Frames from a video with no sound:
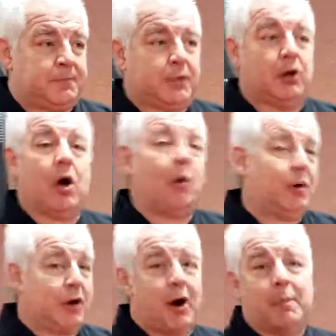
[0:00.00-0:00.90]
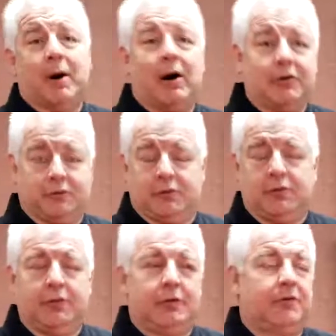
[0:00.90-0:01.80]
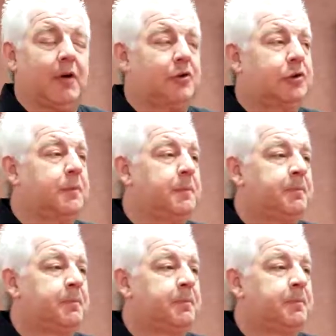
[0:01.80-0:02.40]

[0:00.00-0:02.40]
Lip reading: along with arm bars and such.